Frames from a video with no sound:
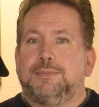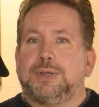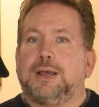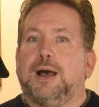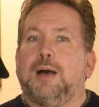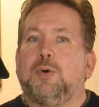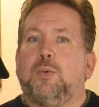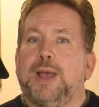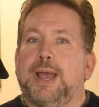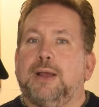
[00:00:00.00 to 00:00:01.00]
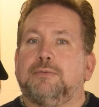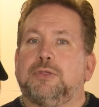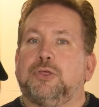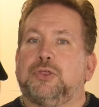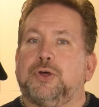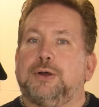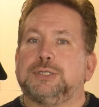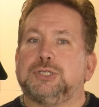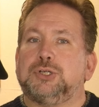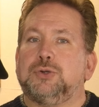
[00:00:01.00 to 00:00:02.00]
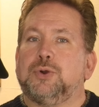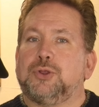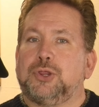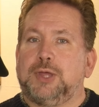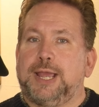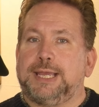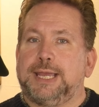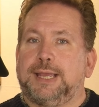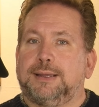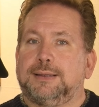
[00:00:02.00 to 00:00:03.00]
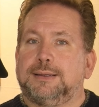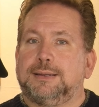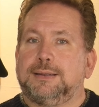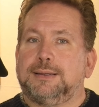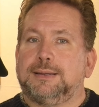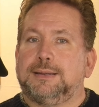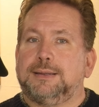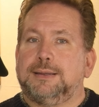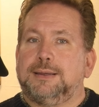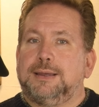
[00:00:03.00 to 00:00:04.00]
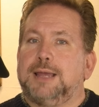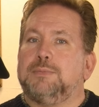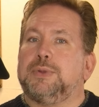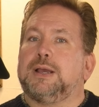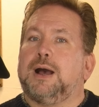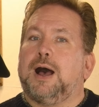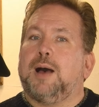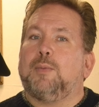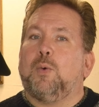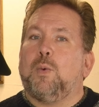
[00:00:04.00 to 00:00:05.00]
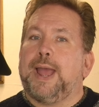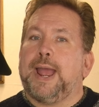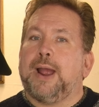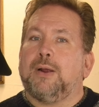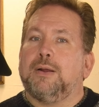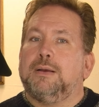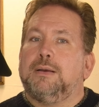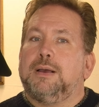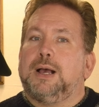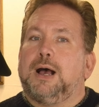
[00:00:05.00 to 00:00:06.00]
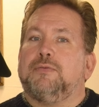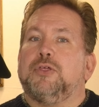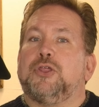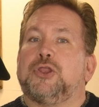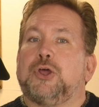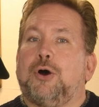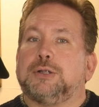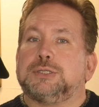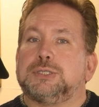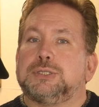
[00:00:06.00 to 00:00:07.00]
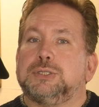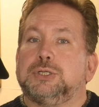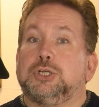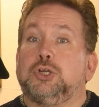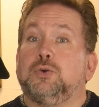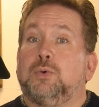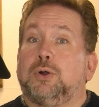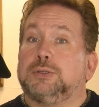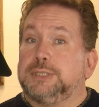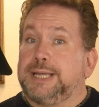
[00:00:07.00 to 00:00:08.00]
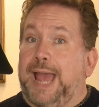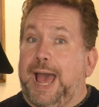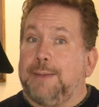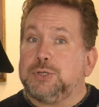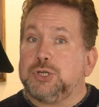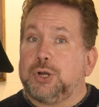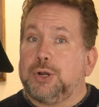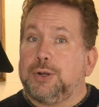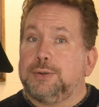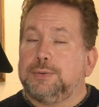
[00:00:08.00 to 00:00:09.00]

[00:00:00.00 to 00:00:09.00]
Become aware of the thoughts you are thinking and become aware of the thoughts you want to capture.